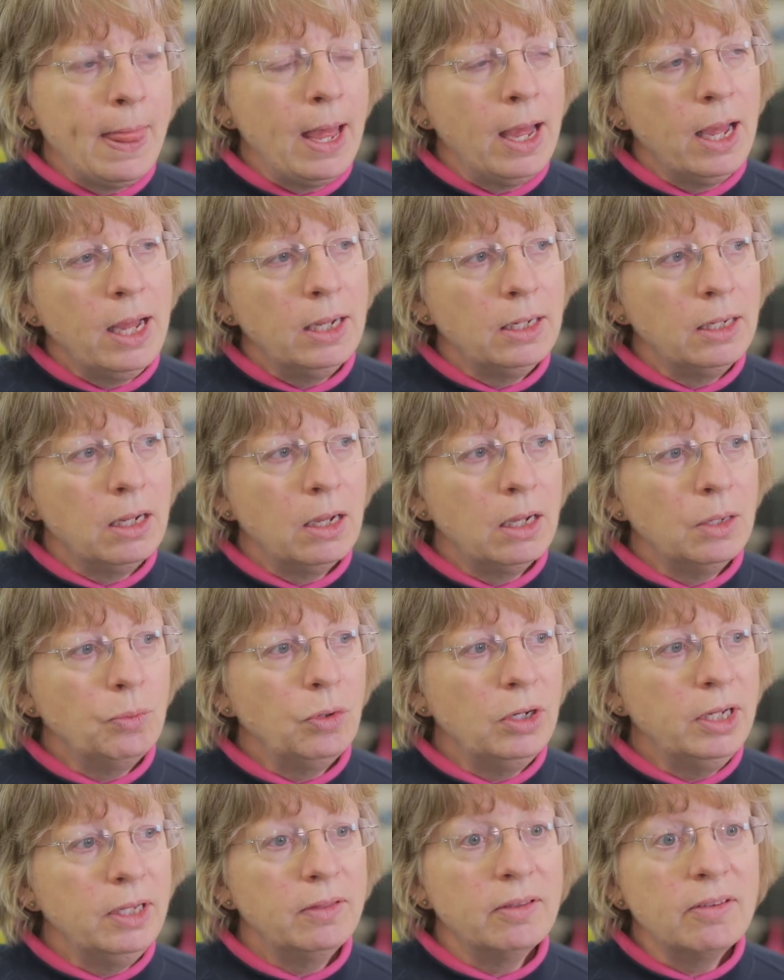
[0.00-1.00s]
and I
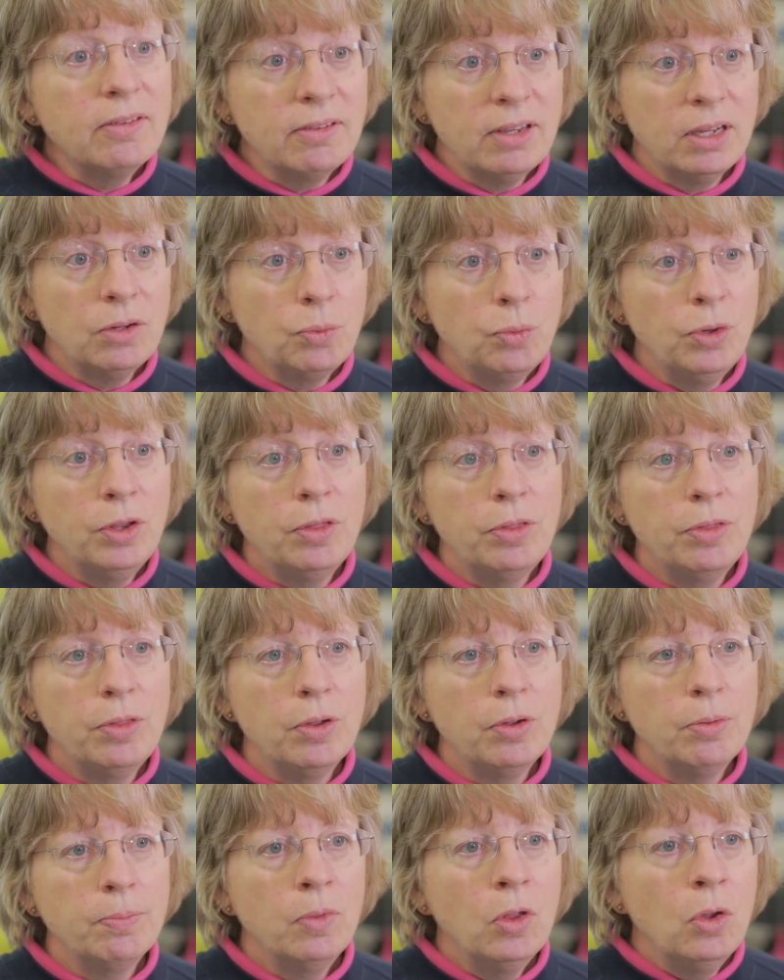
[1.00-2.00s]
will either sit with
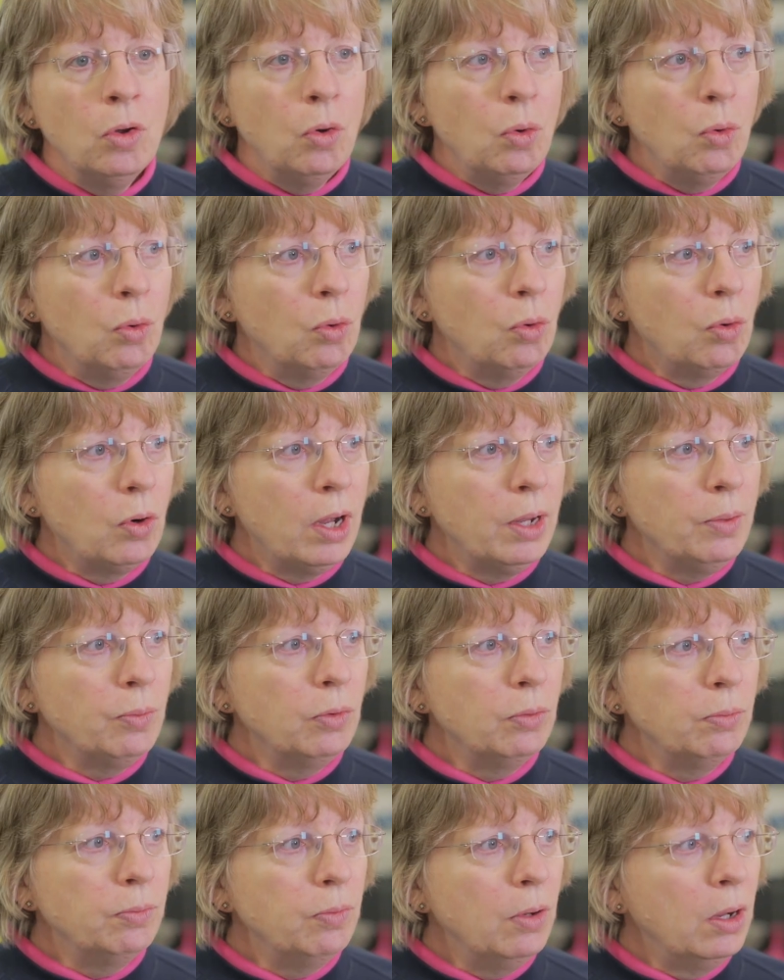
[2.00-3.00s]
them or I
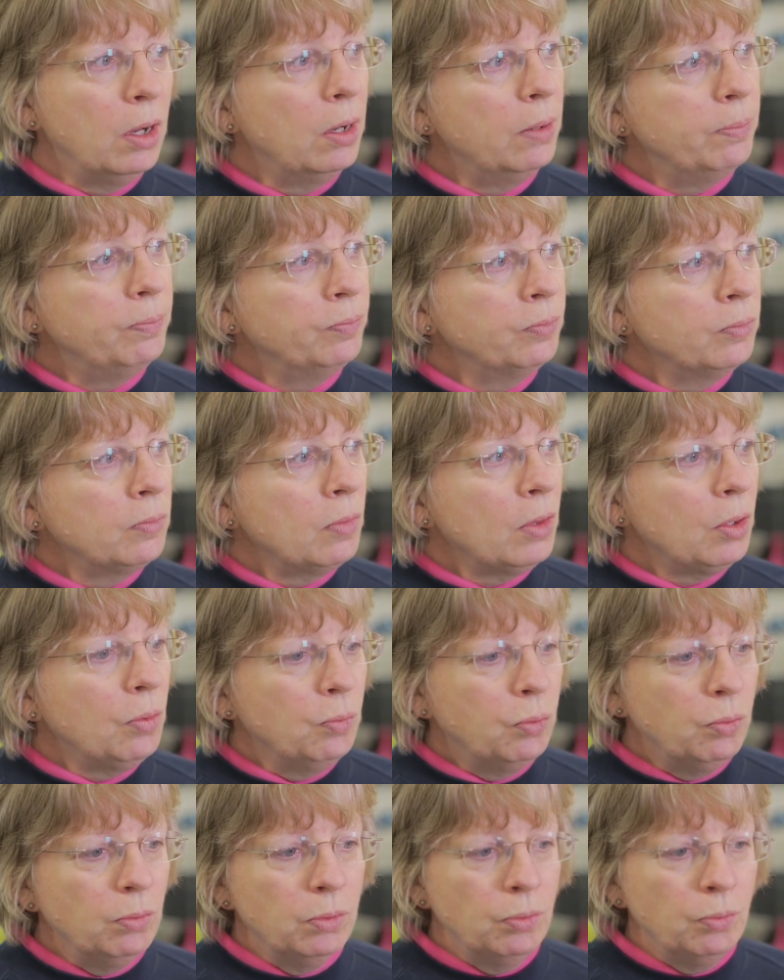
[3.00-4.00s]
will
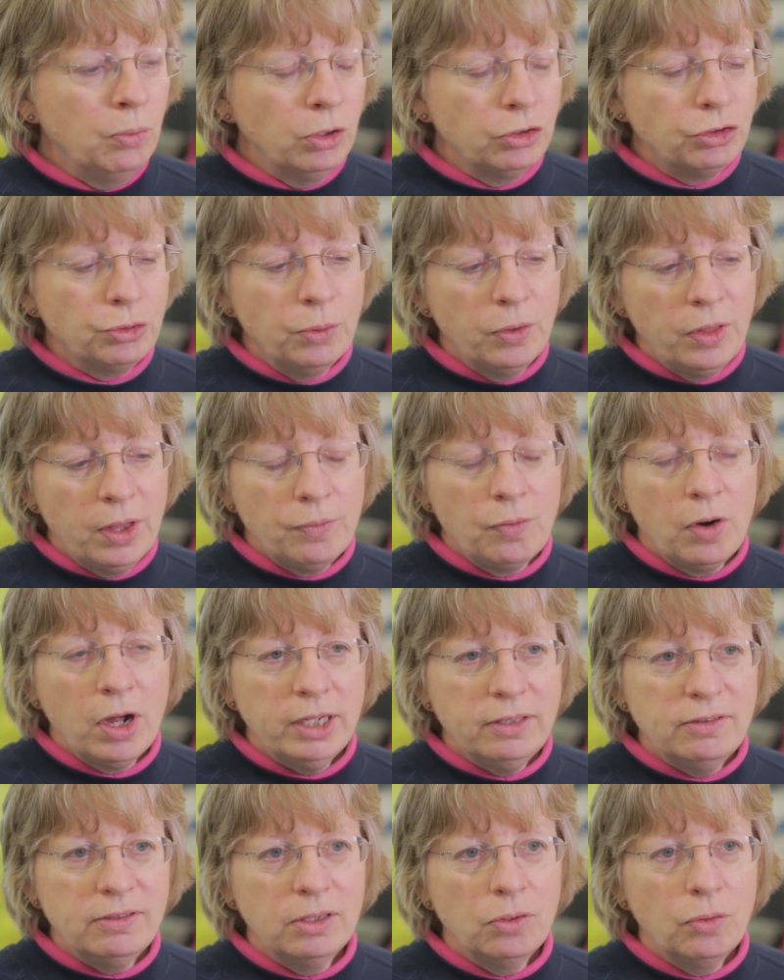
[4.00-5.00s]
watch what they're
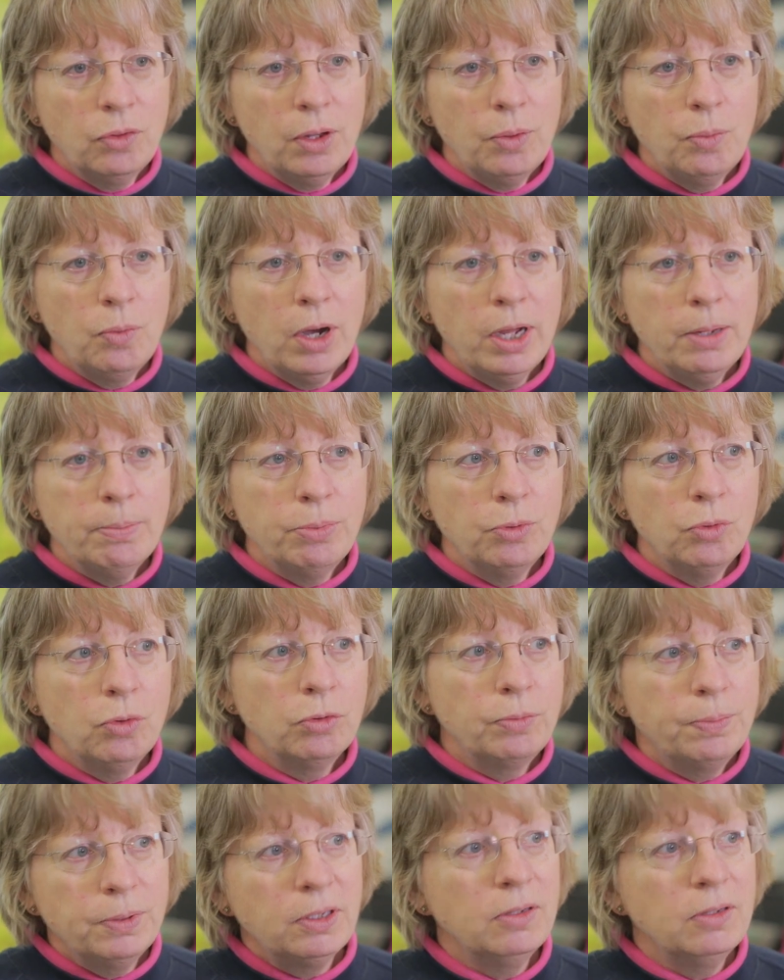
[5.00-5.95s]
writing on their whiteboard,